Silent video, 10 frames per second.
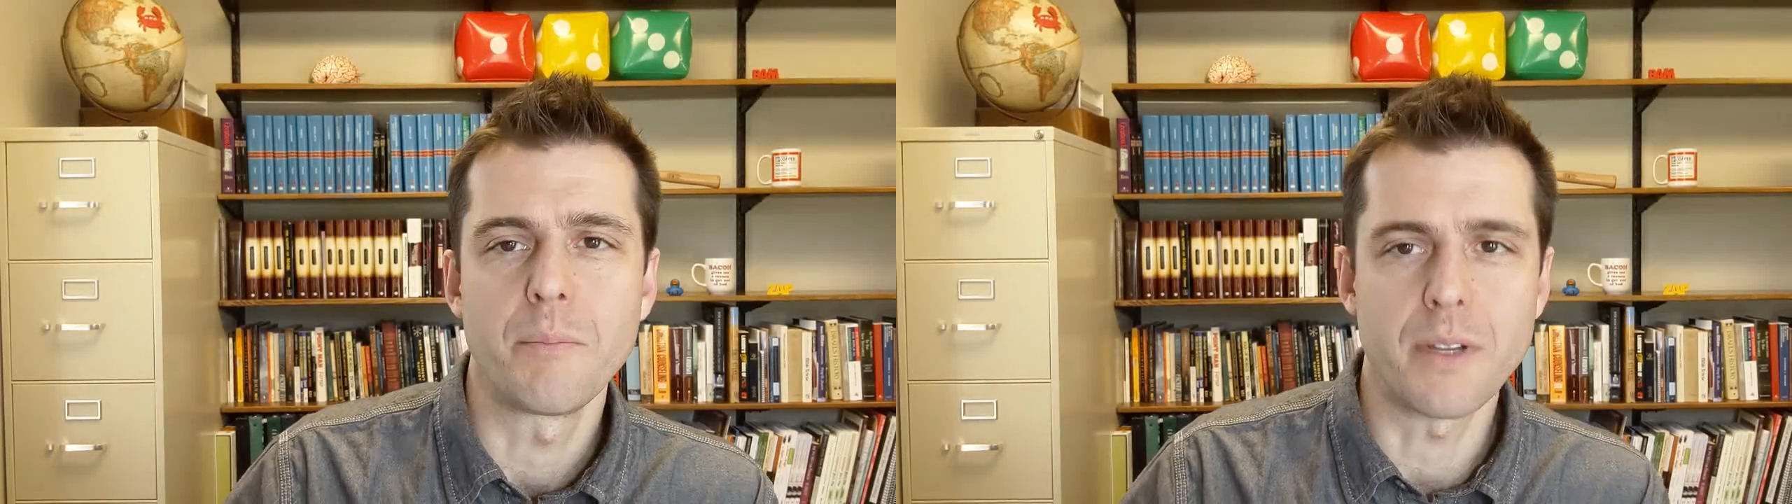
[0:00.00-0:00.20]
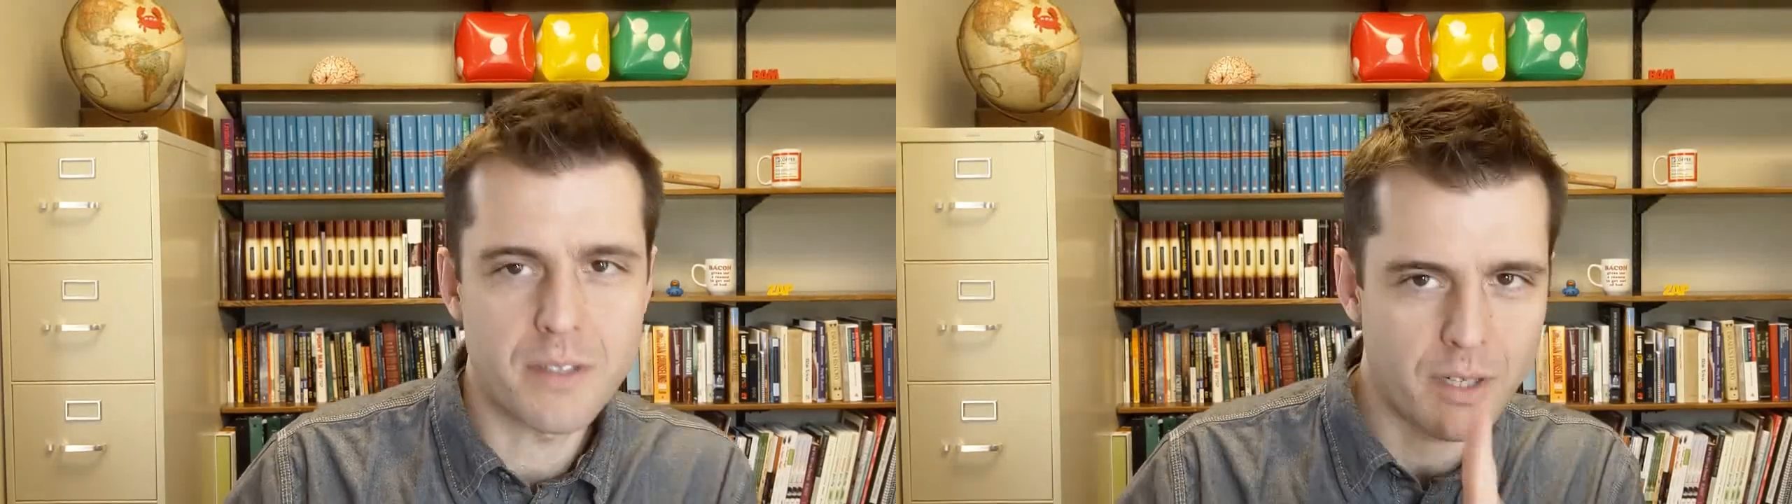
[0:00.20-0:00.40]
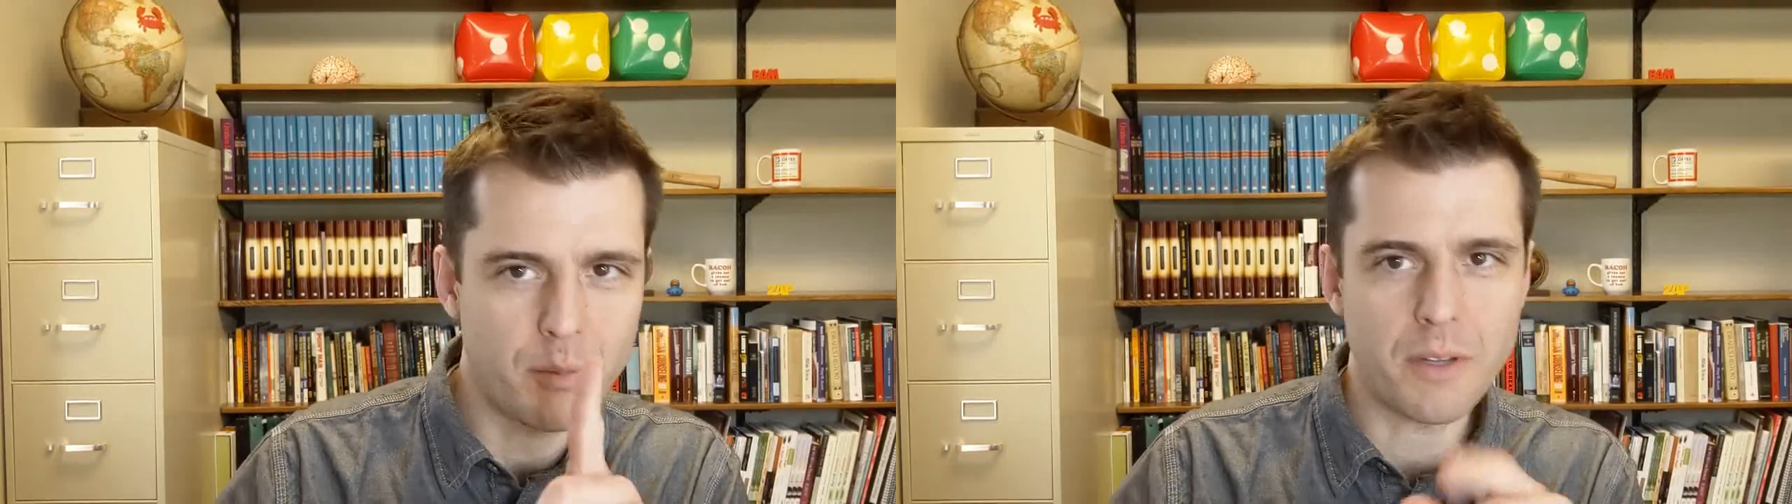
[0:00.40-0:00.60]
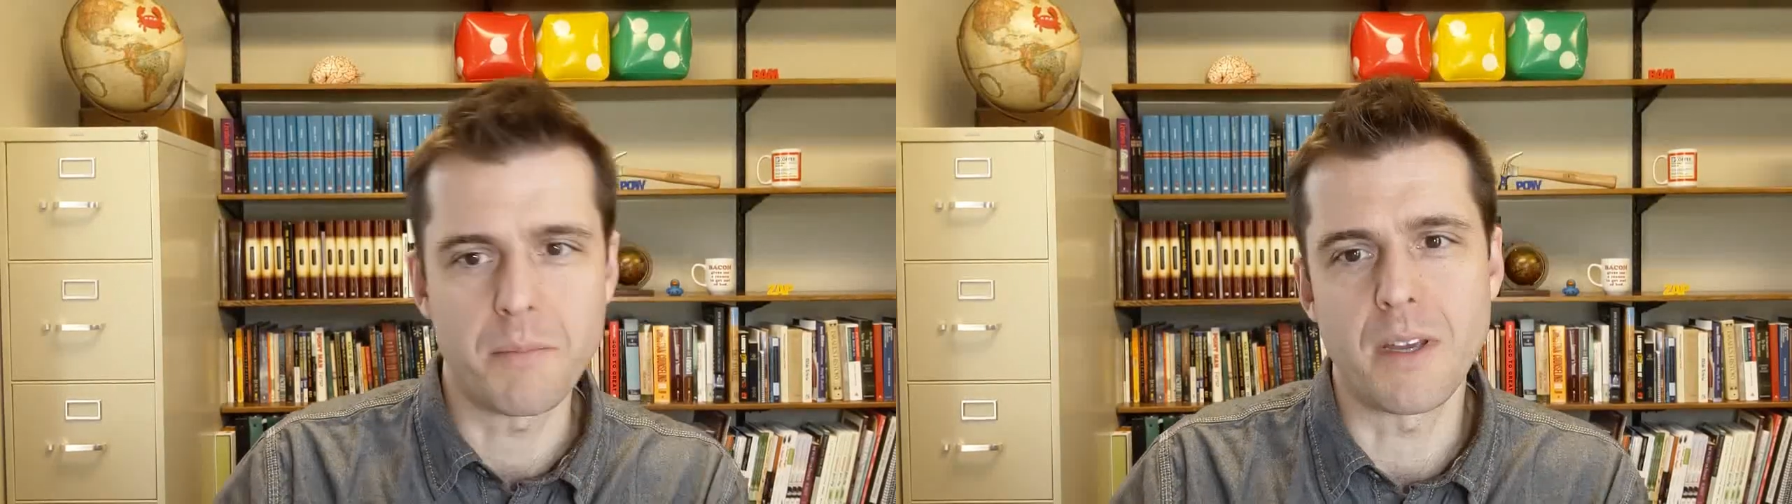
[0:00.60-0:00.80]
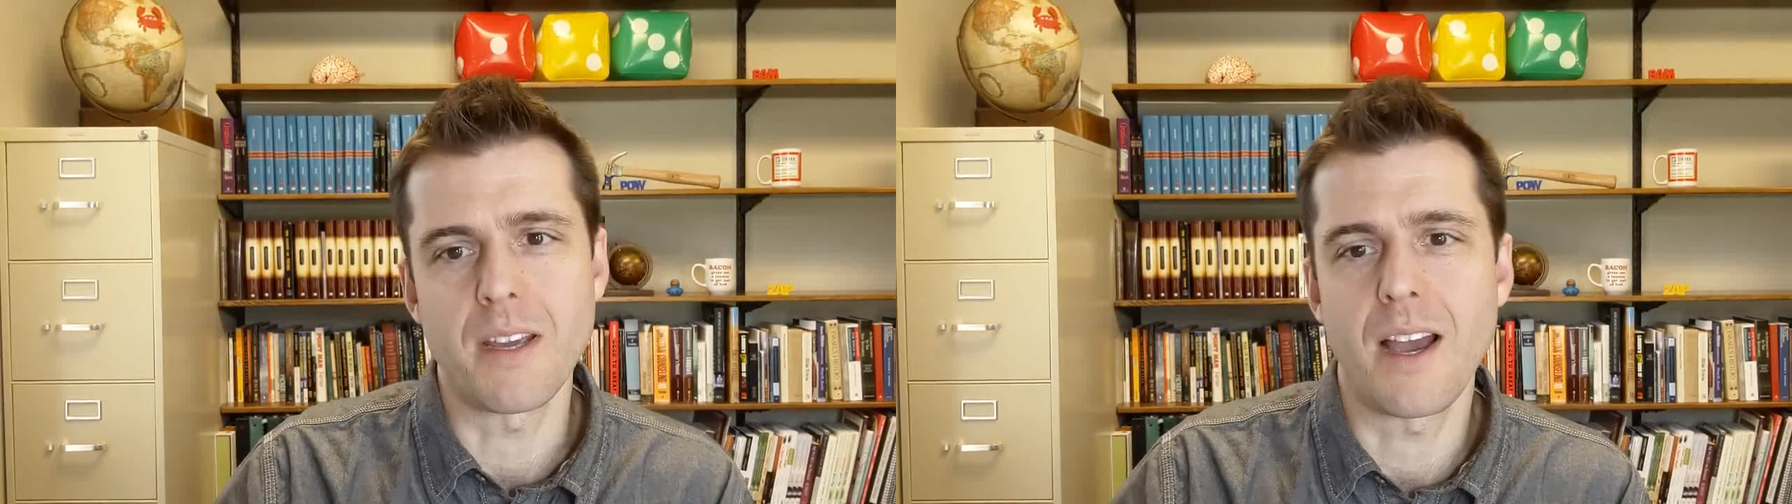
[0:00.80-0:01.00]
But stick
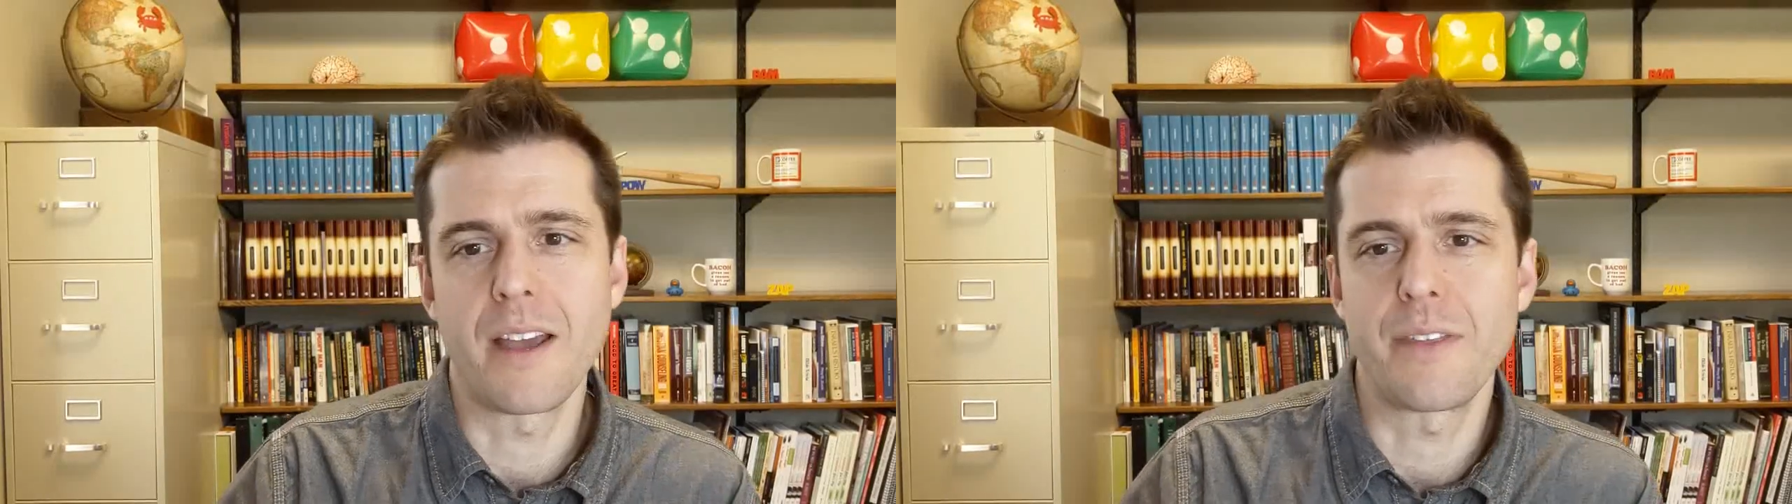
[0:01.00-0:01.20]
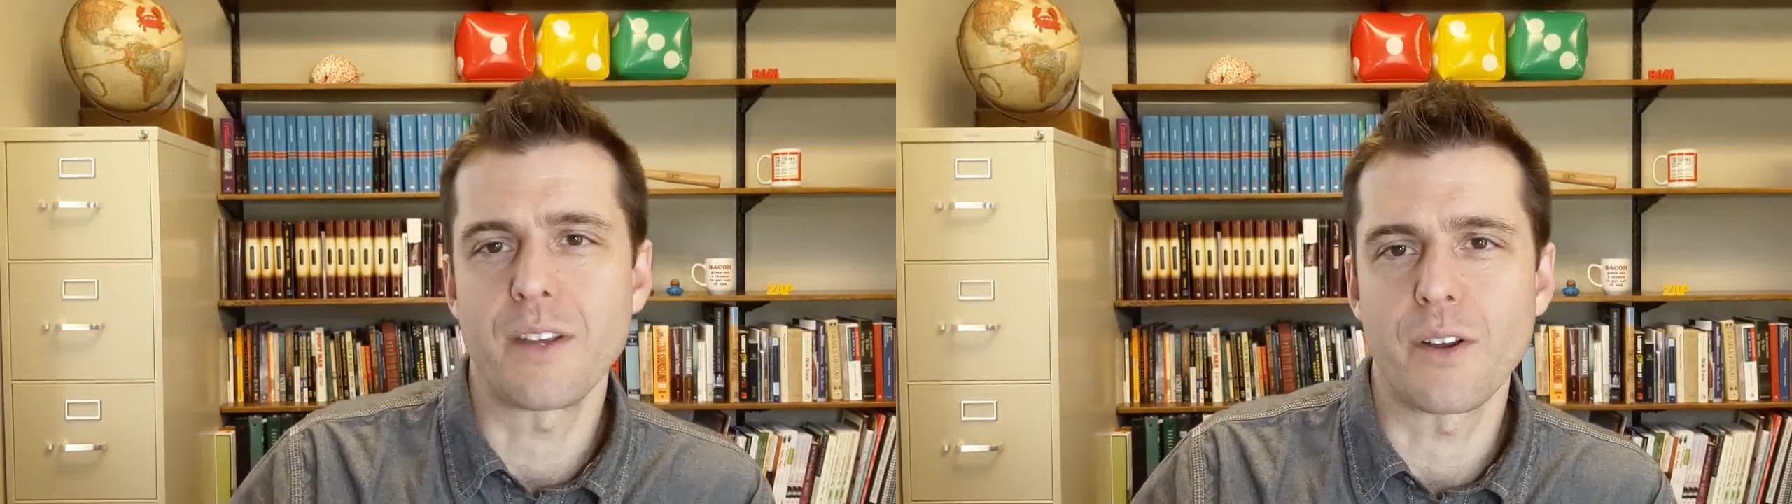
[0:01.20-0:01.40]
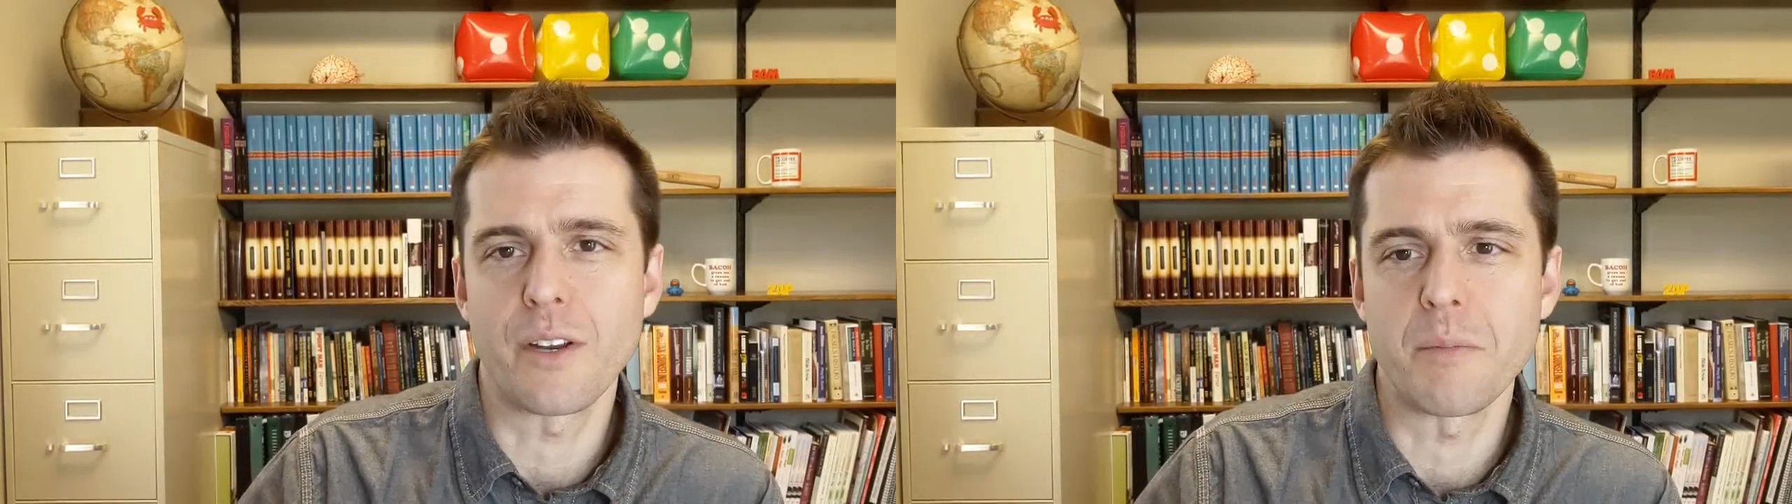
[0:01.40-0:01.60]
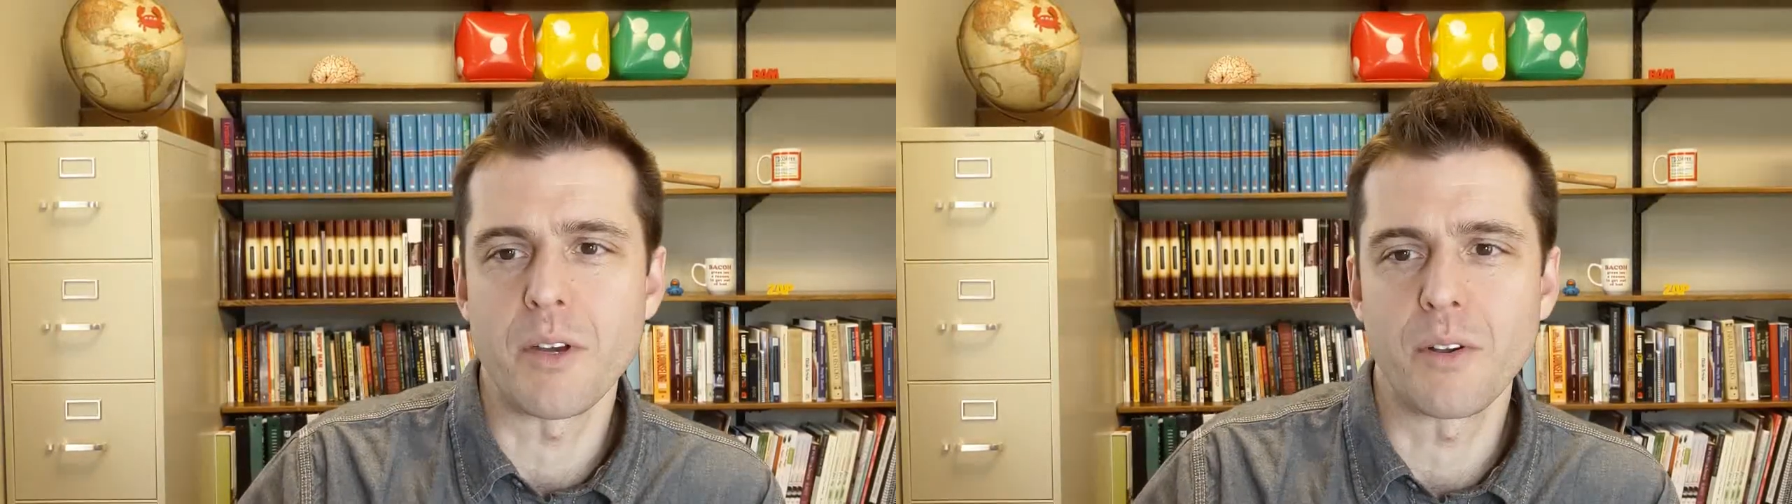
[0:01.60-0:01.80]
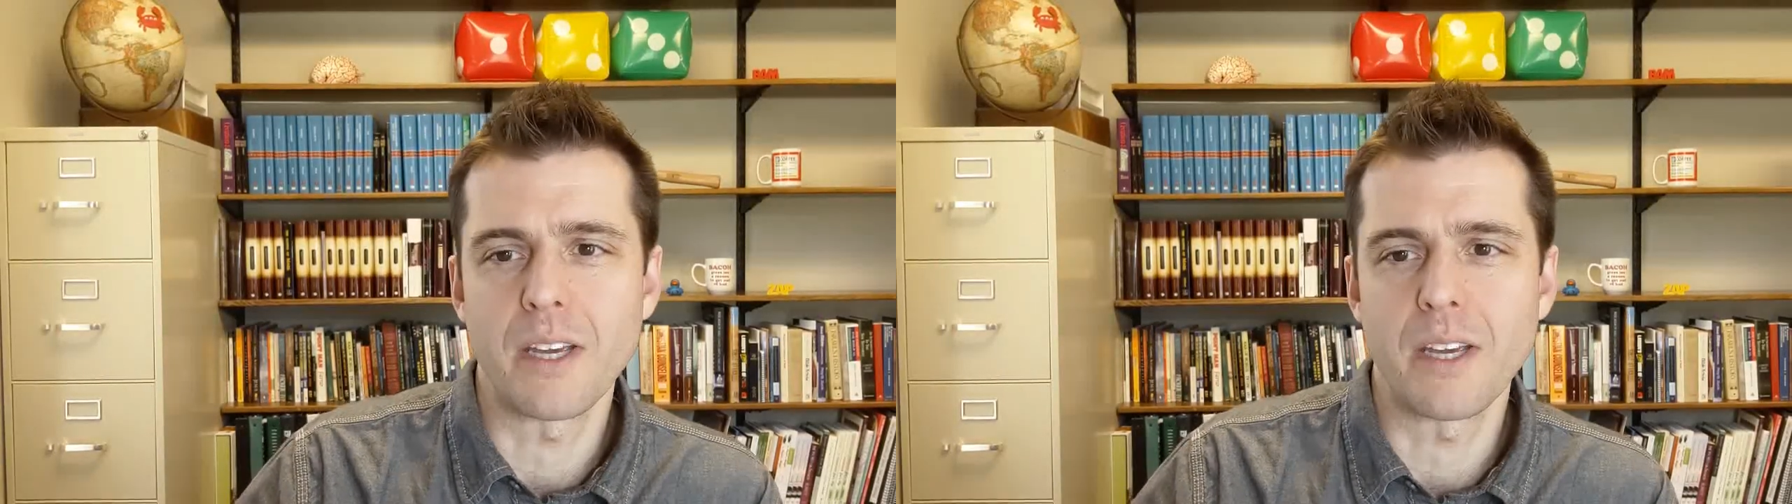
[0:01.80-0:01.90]
with me, I think you're going to be